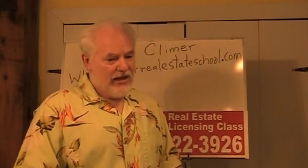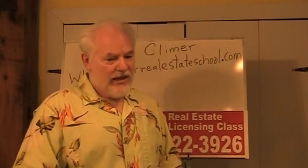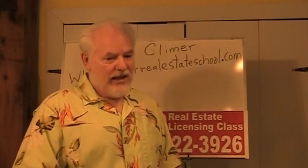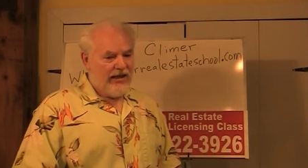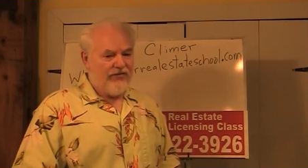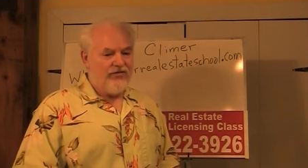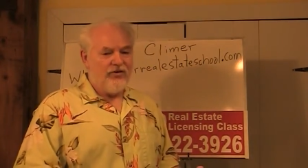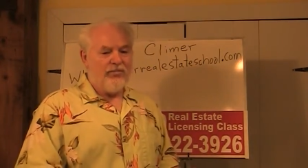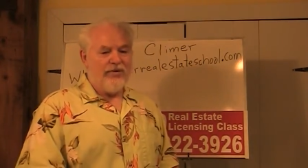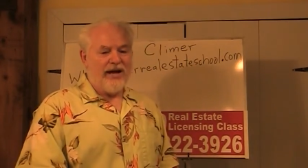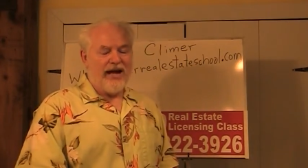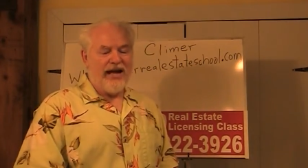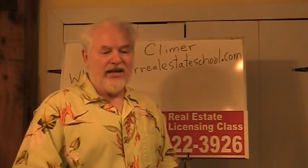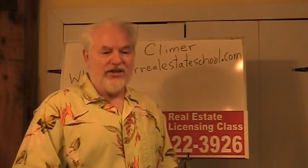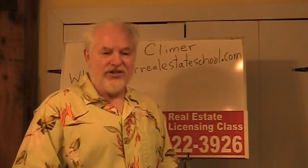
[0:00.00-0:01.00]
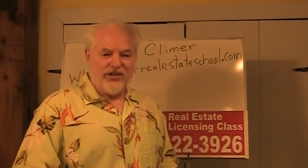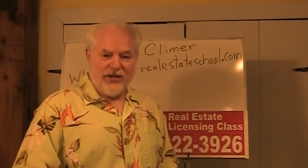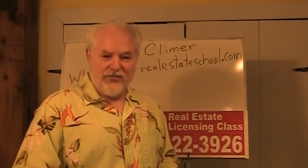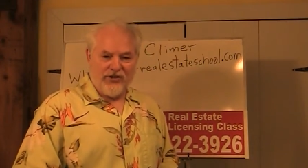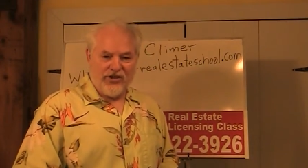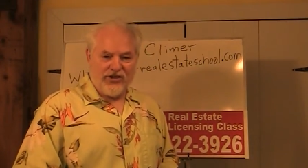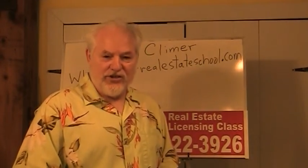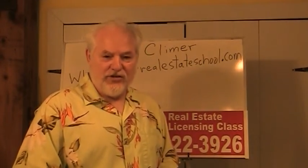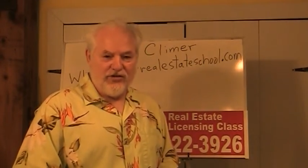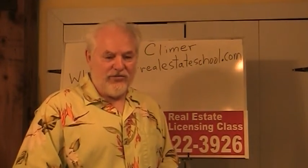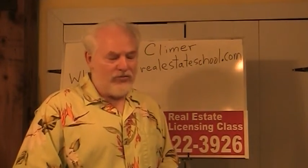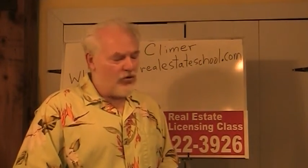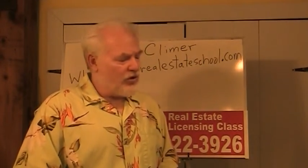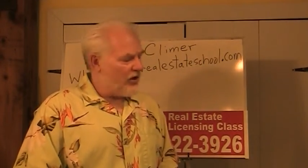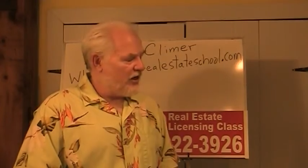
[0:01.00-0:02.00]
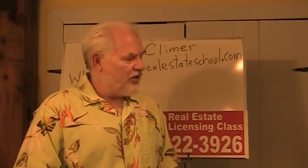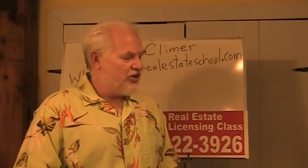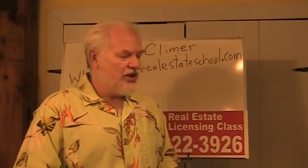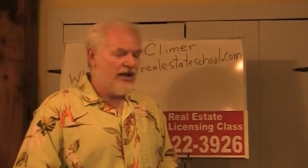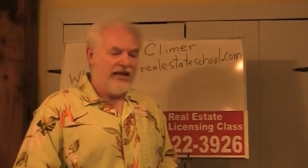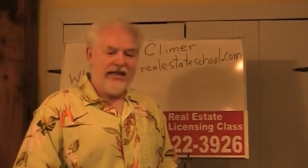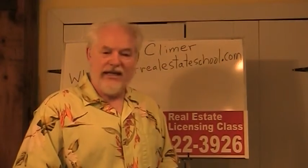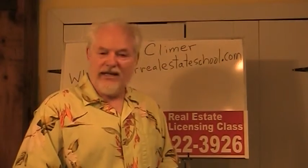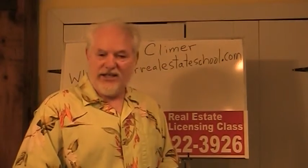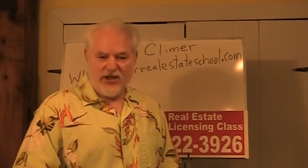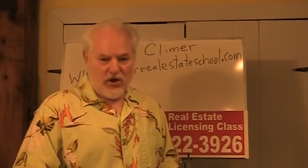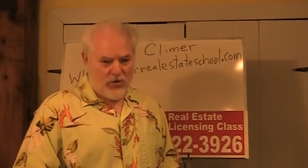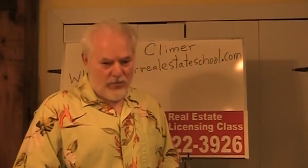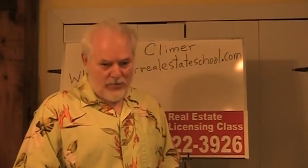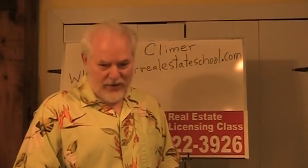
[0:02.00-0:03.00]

If you're buying subject to the mortgage, you don't